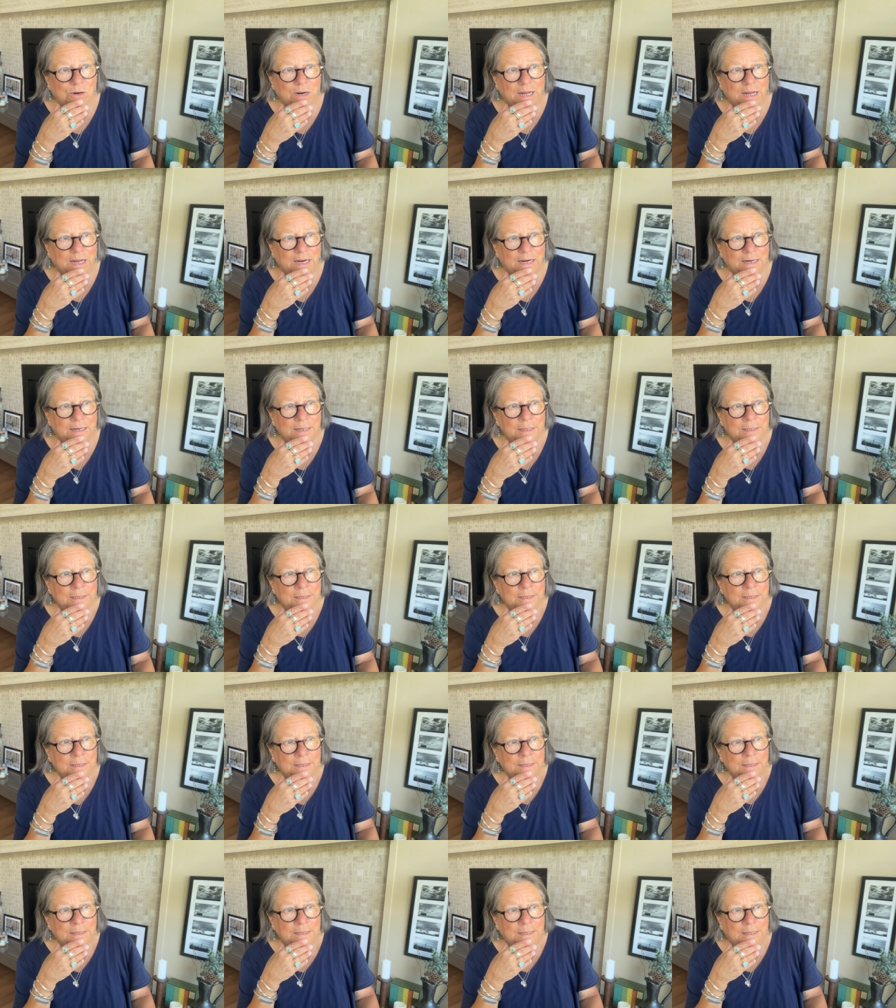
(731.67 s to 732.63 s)
and
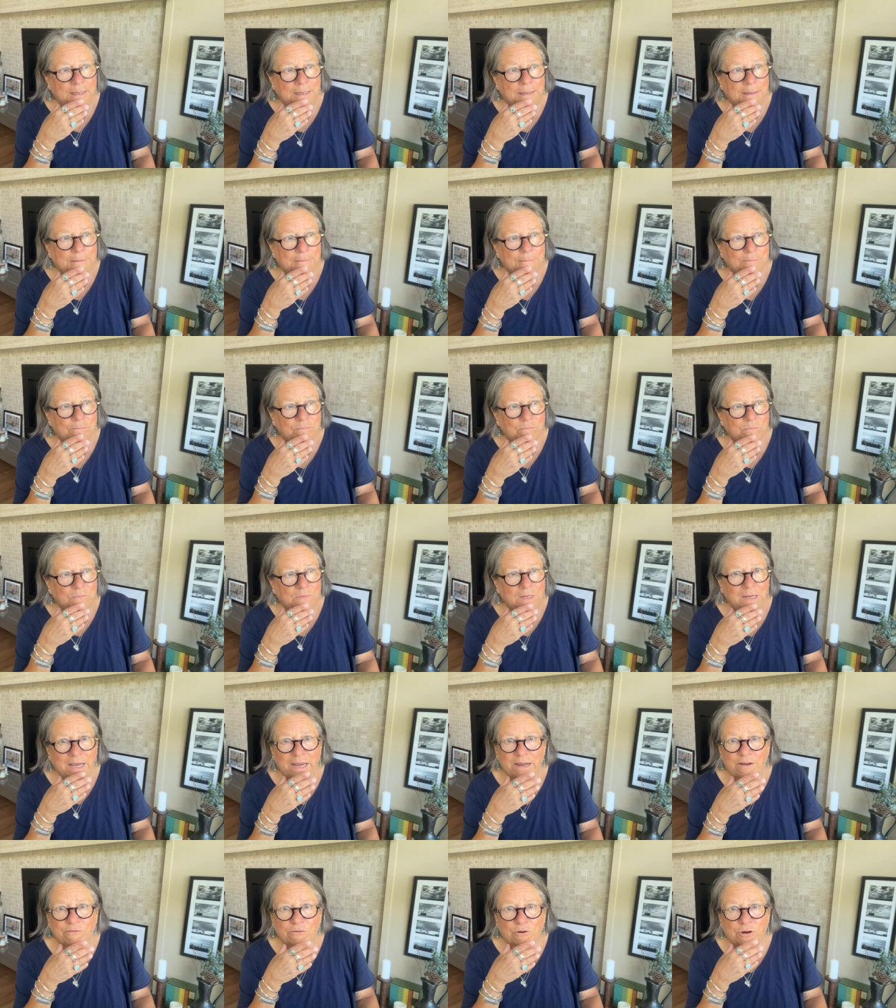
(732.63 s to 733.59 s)
um,
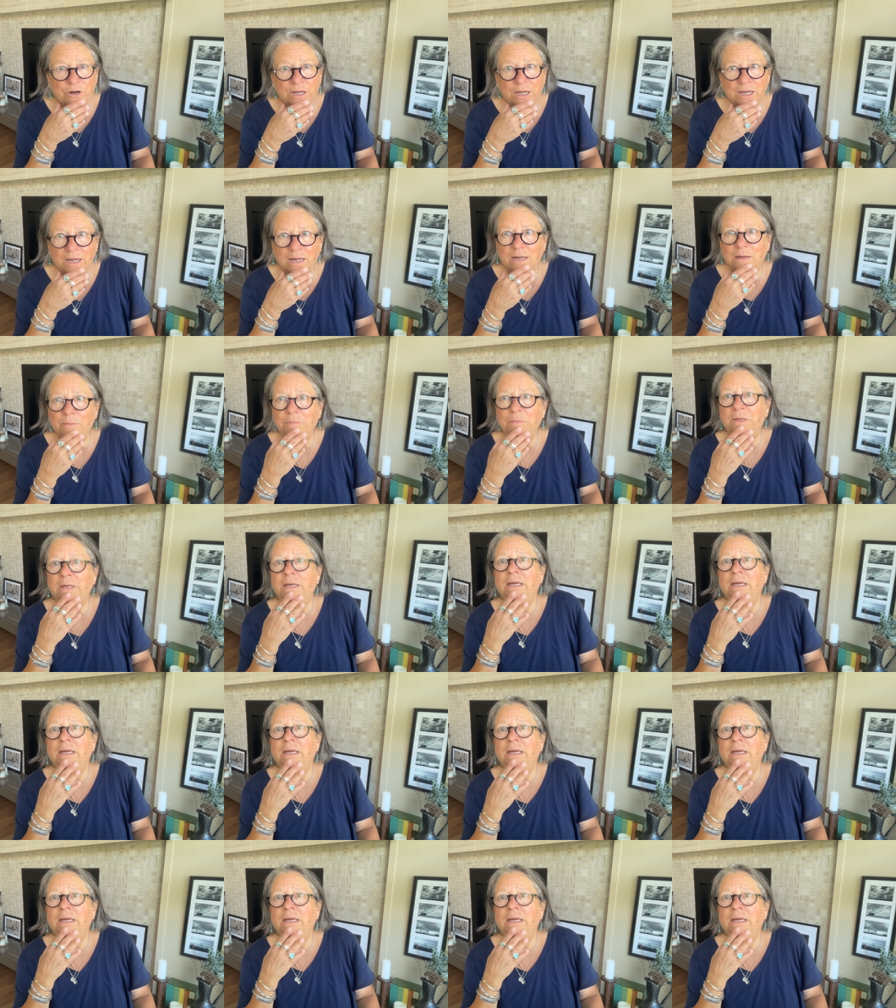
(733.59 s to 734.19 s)
yay for him.